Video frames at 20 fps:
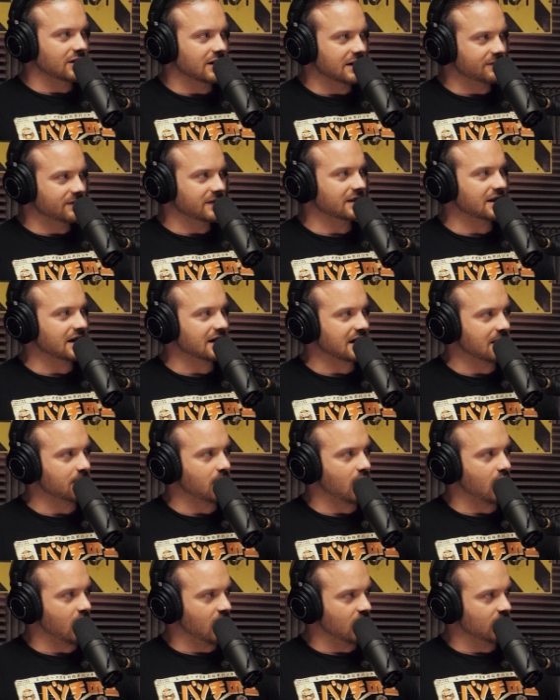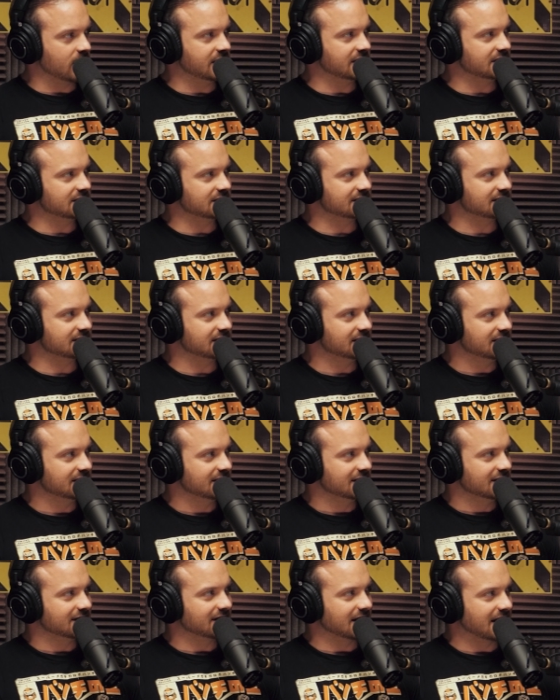I feel like I'm always,
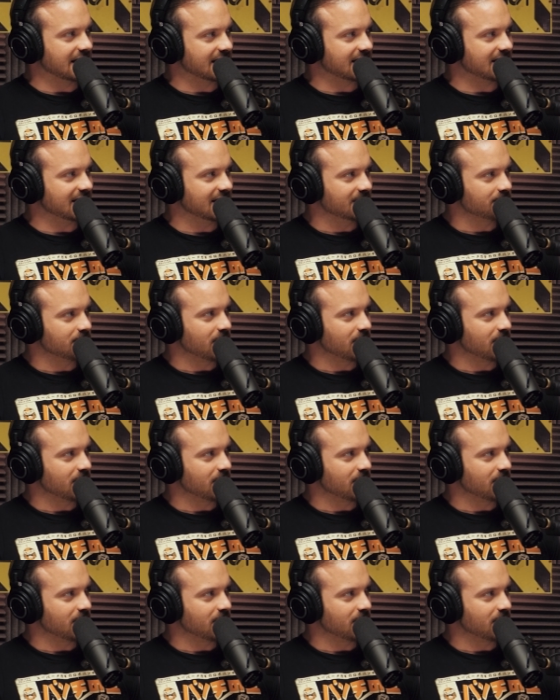like,